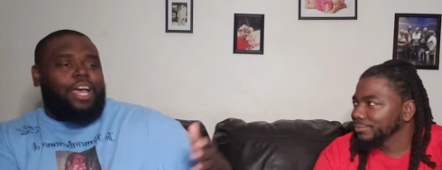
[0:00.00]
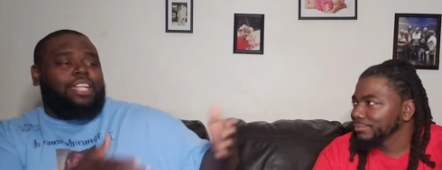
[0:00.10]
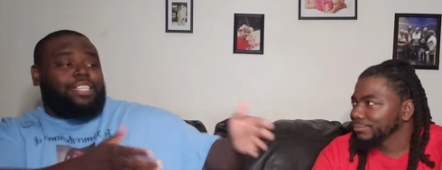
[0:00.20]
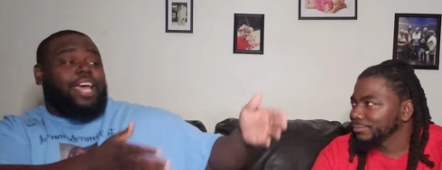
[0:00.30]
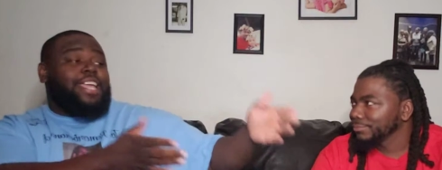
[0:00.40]

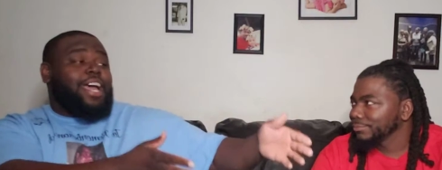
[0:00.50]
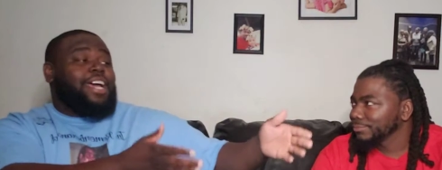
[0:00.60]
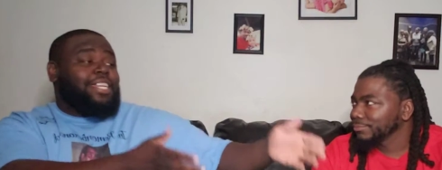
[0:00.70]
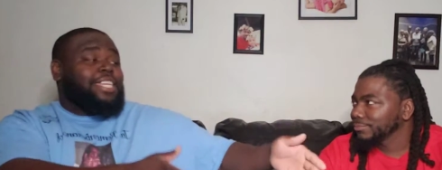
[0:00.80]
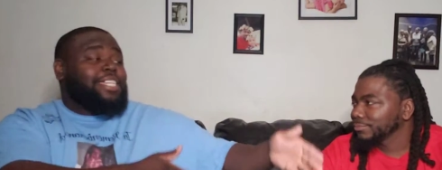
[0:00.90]
Speaker 1: how
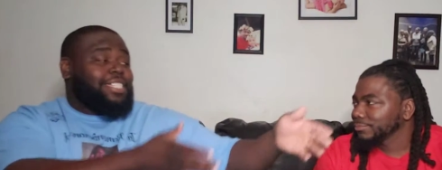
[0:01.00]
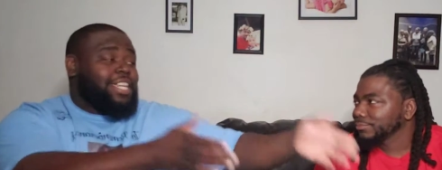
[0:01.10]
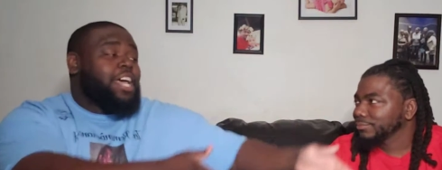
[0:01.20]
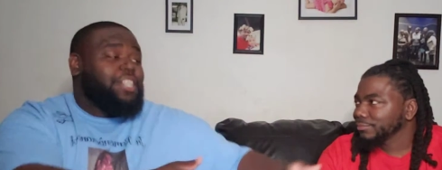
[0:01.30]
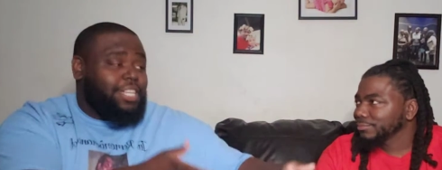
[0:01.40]
Tyon is
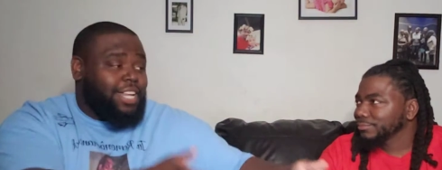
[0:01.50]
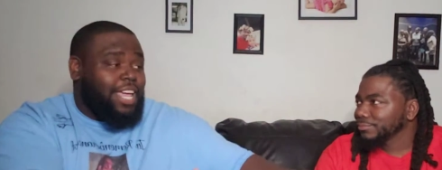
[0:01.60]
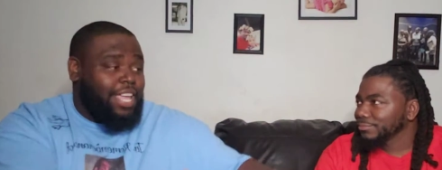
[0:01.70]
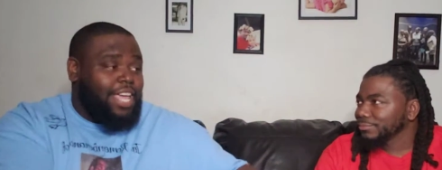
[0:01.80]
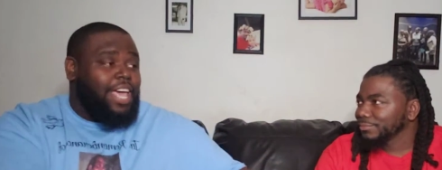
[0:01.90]
now
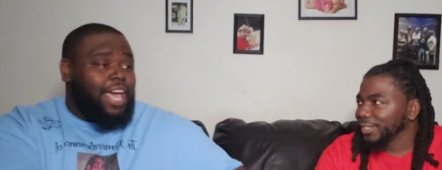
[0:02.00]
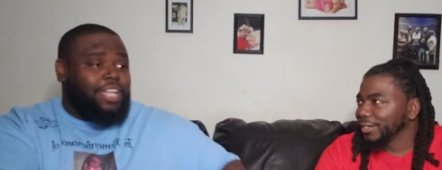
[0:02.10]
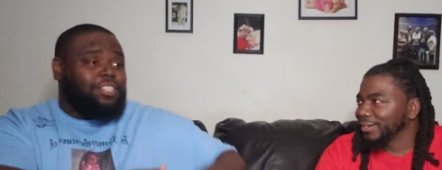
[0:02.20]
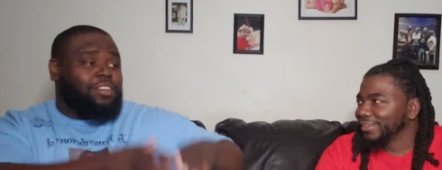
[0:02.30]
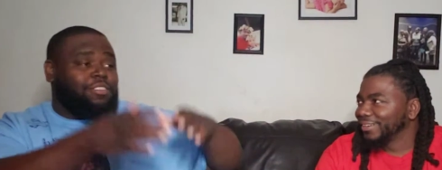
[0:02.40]
today yeah.
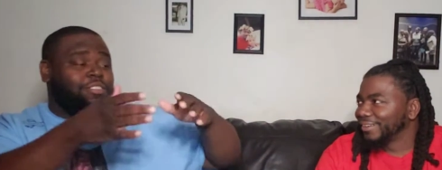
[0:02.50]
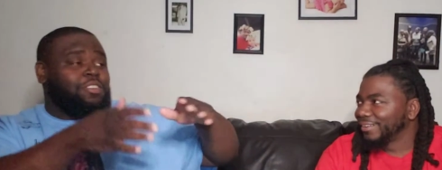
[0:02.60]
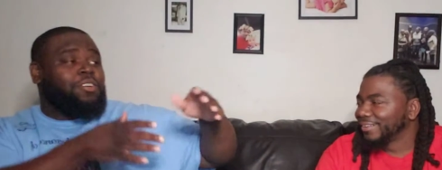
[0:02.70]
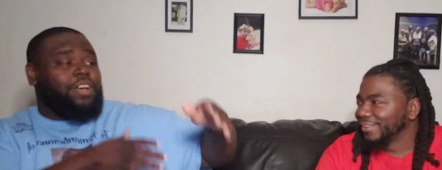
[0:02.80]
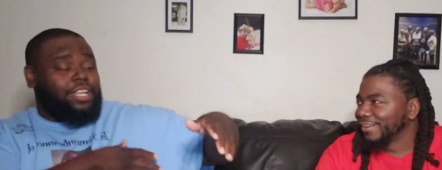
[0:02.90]
as a you
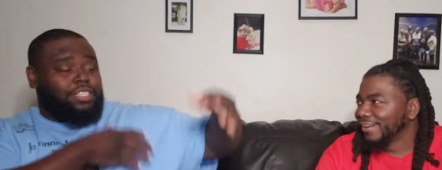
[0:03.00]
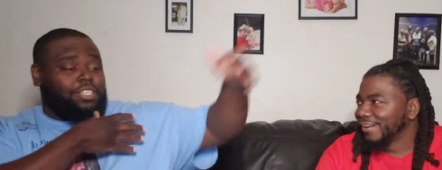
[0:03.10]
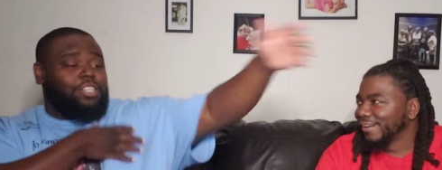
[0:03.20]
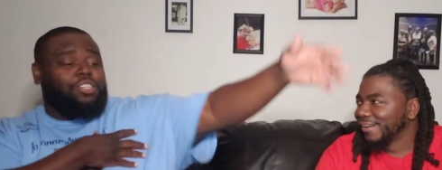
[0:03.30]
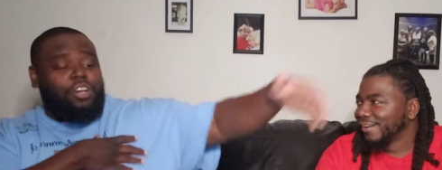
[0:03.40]
know as
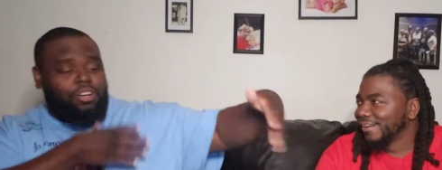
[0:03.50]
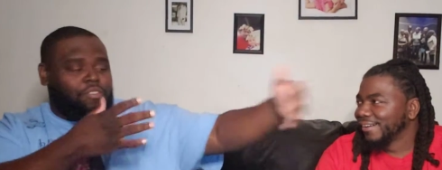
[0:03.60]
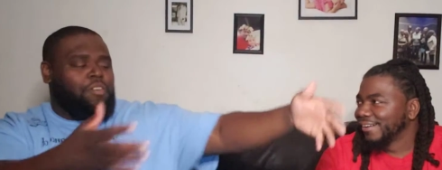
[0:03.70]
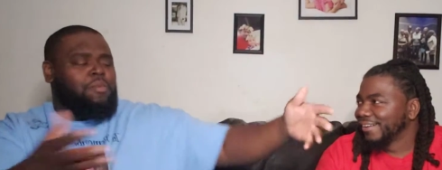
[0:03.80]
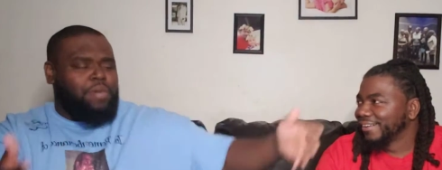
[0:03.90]
an adult
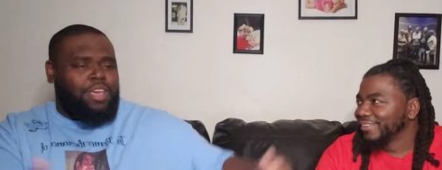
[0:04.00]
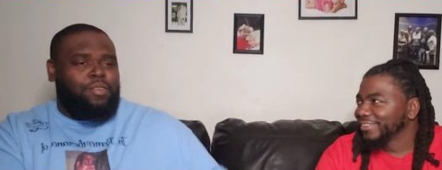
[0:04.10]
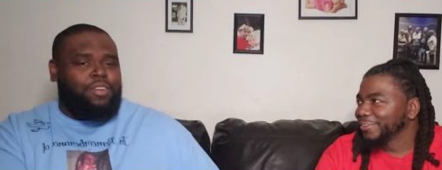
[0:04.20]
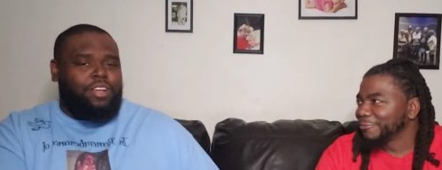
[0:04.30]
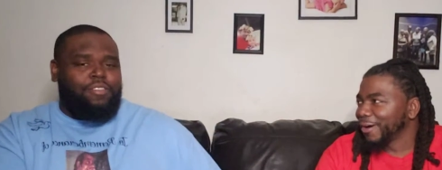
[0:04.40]
grown
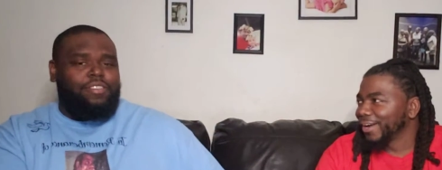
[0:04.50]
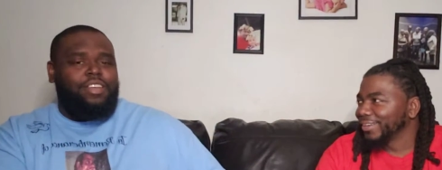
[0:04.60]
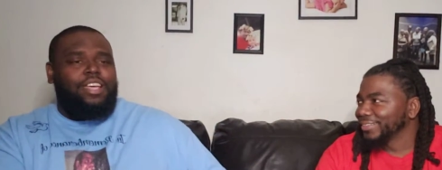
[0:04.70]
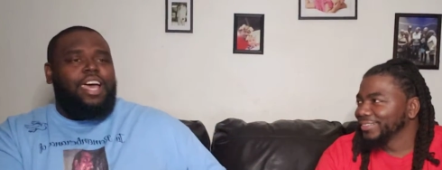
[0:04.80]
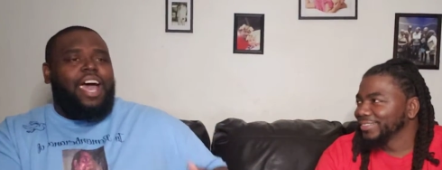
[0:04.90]
man, whatever. Right.
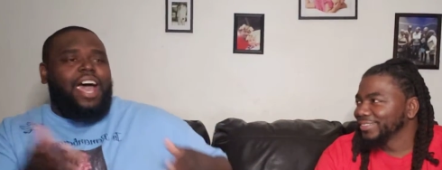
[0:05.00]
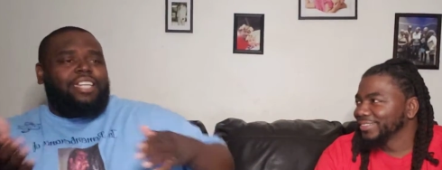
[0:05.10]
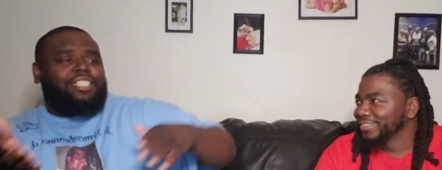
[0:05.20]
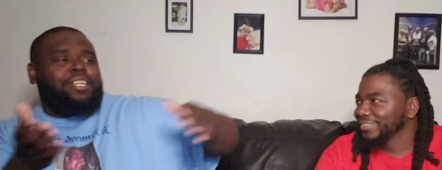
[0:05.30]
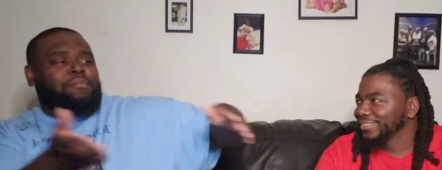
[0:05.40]

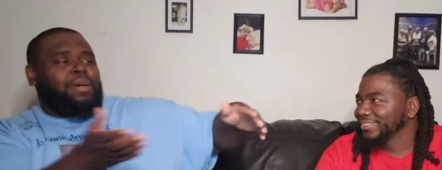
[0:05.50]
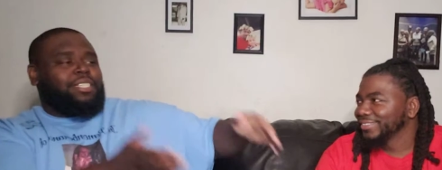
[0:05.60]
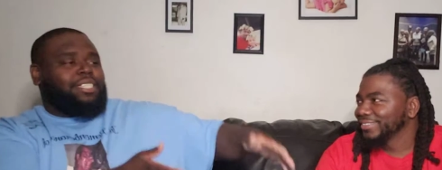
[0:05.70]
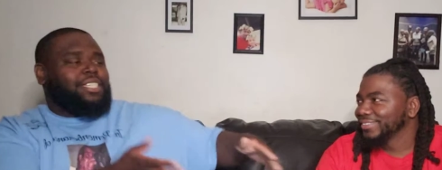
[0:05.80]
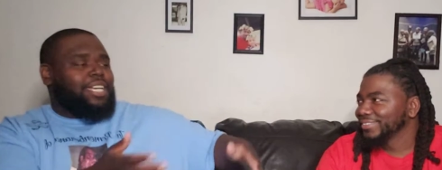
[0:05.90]
I see my
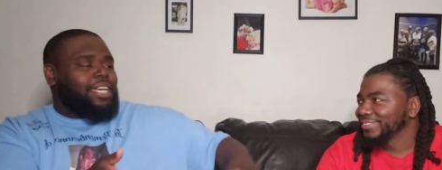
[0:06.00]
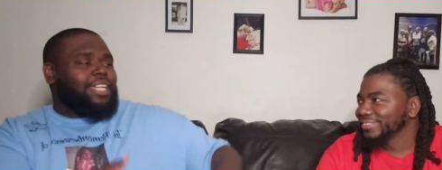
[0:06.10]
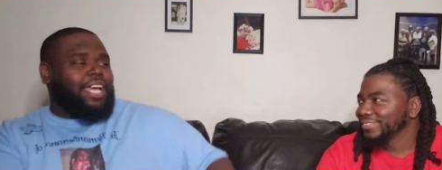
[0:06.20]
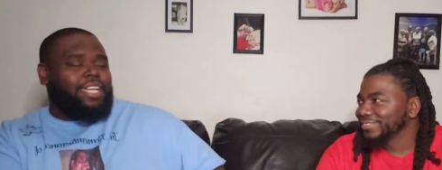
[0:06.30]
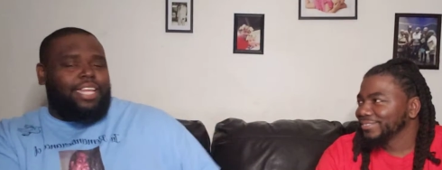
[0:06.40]

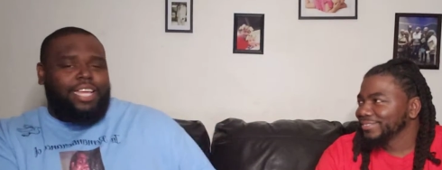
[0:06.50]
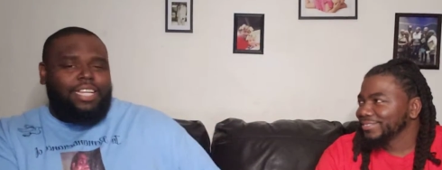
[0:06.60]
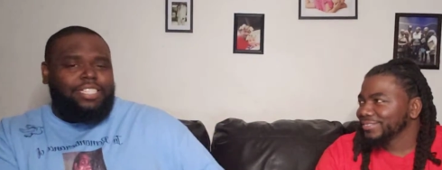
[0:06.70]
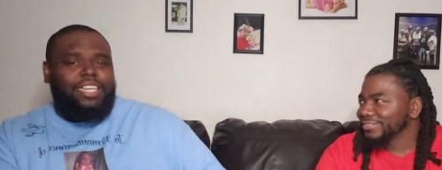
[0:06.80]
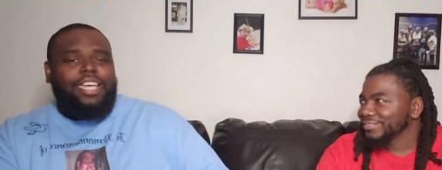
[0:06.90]
son like that.
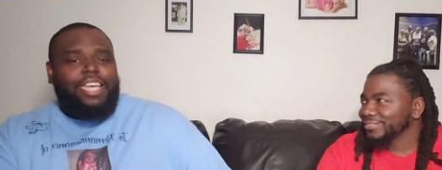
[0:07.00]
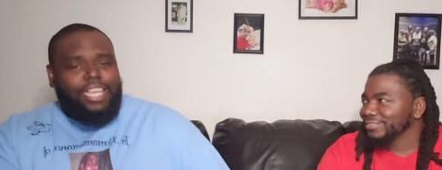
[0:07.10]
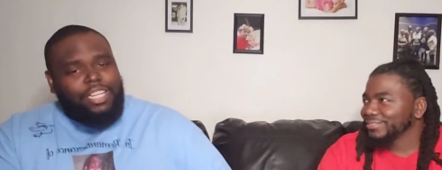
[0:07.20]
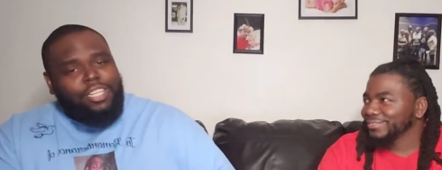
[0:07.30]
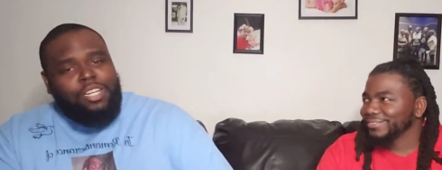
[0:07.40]
He's
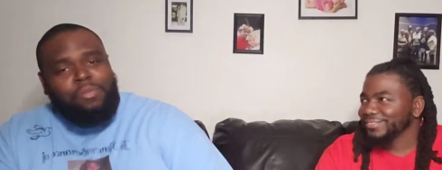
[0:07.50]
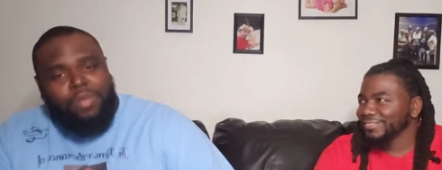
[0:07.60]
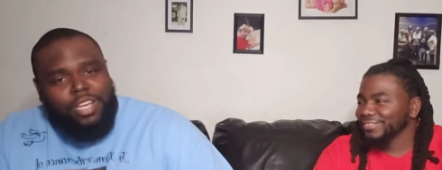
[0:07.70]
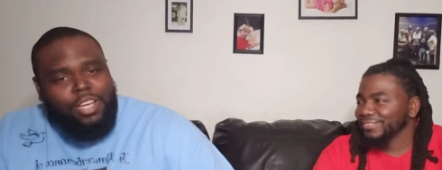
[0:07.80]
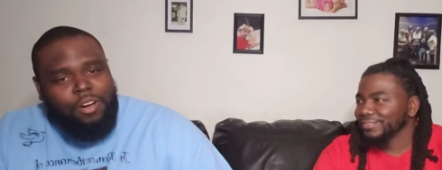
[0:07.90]
he a little
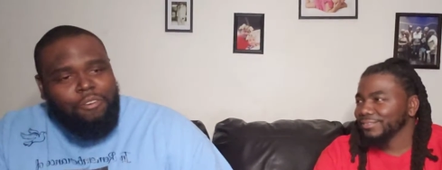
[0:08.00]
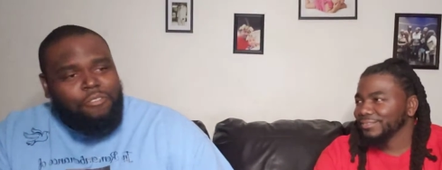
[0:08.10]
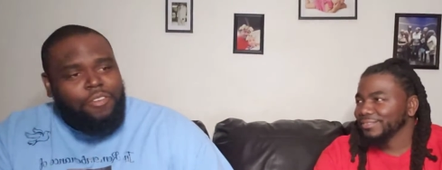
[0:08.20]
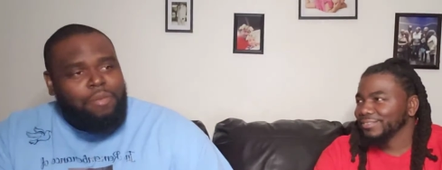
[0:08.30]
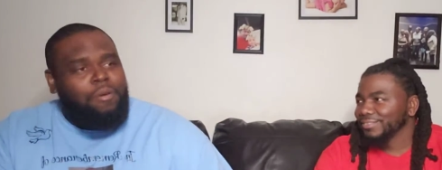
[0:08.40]
bit
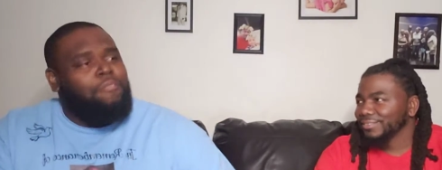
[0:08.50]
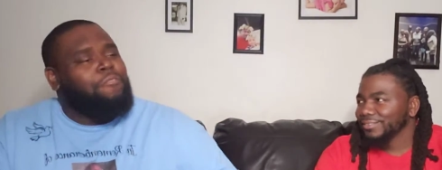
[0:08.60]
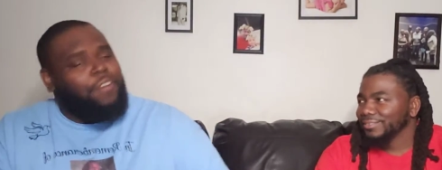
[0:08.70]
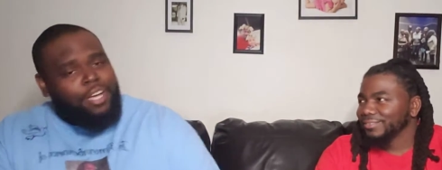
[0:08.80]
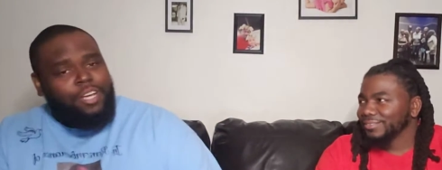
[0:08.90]
goofy but
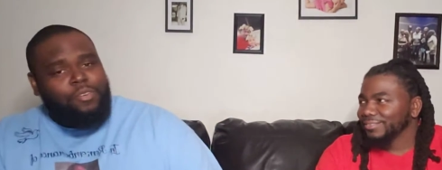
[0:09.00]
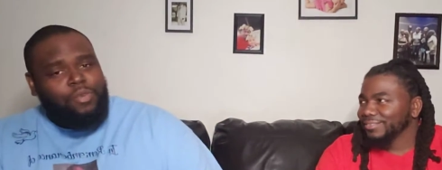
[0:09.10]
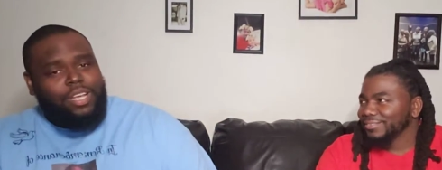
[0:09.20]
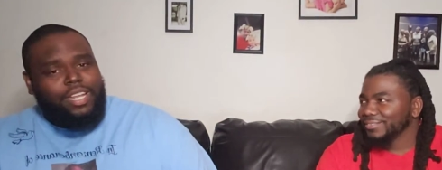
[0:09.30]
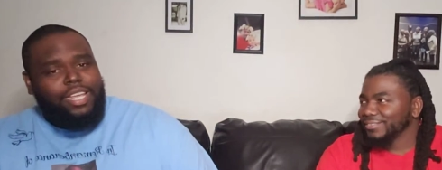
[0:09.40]
fun
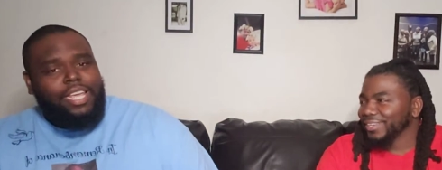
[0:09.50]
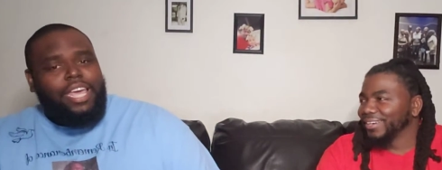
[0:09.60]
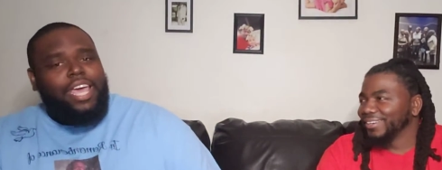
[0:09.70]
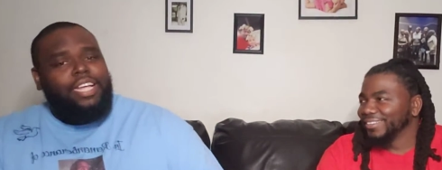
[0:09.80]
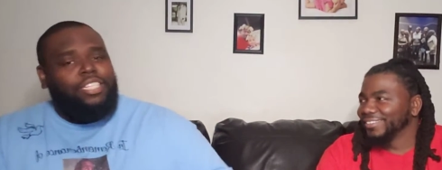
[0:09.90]
with it.
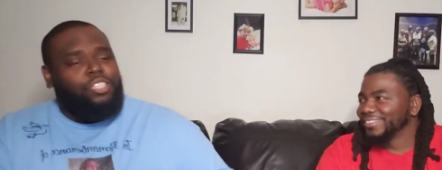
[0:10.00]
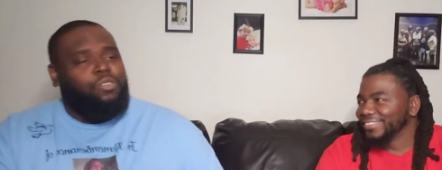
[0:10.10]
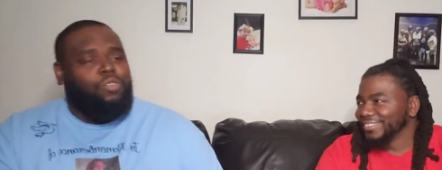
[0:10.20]
Yeah. And